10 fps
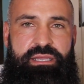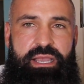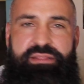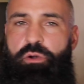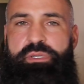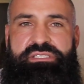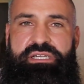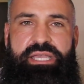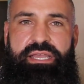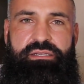and
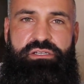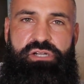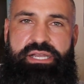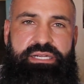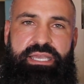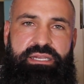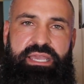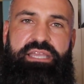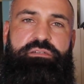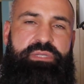you're not gonna get
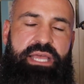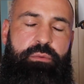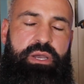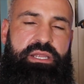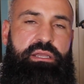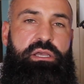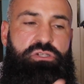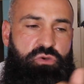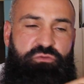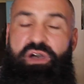engagement that way.
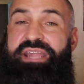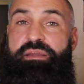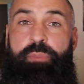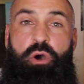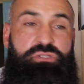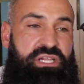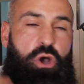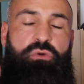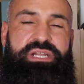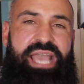So find a post that
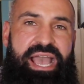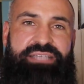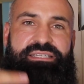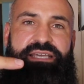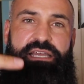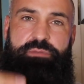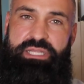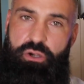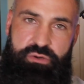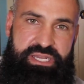already has engagement,
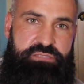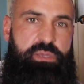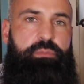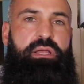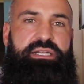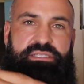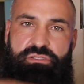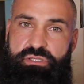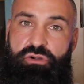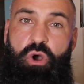that already has people on it,
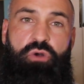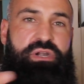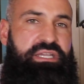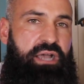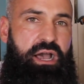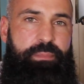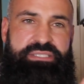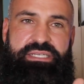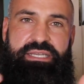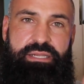they're already
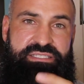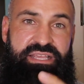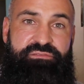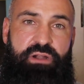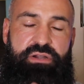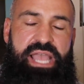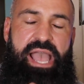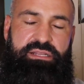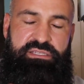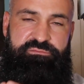commenting, and it's a very
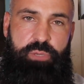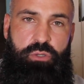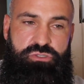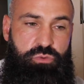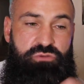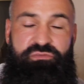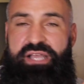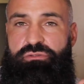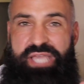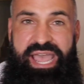active post. So when you
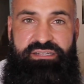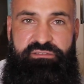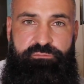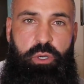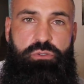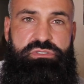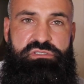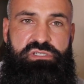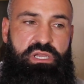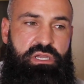find those active posts,